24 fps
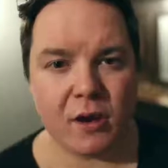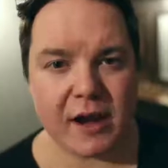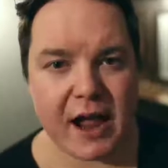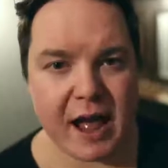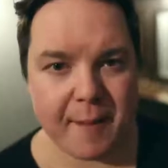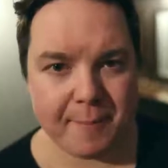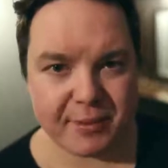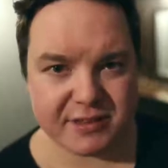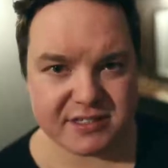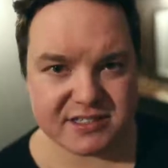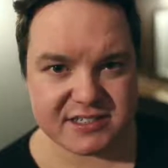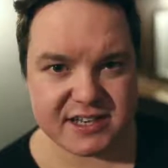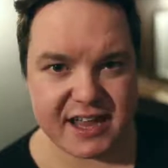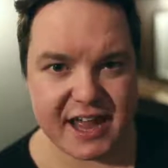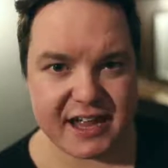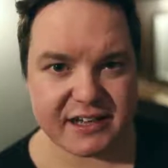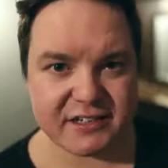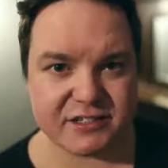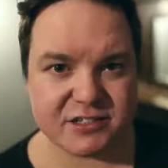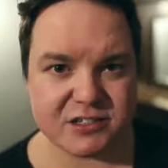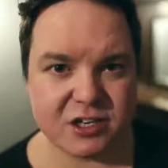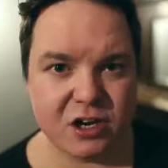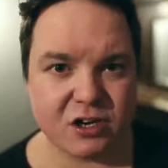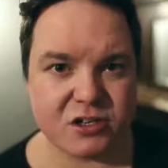What happens
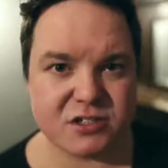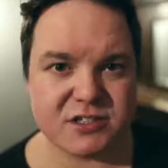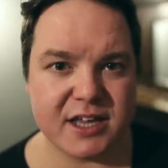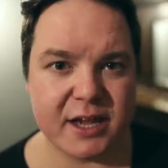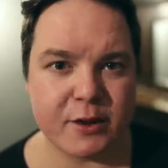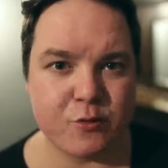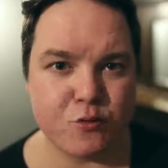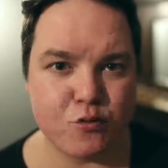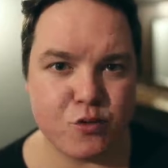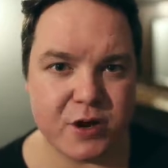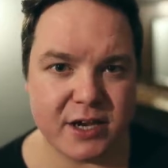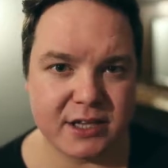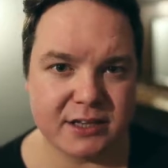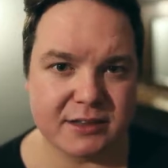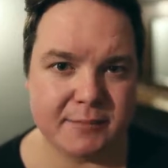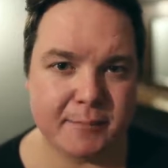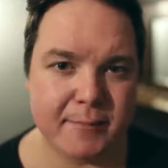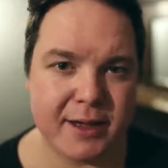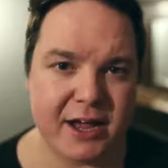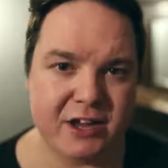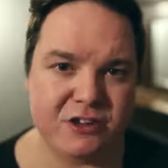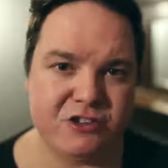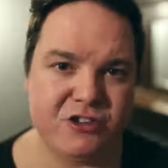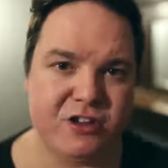next looks like real
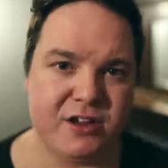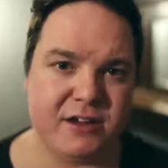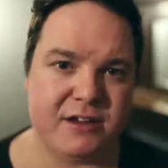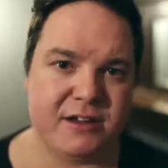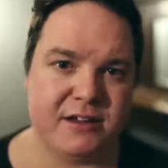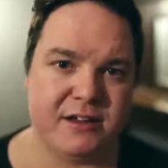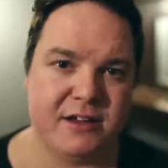magic.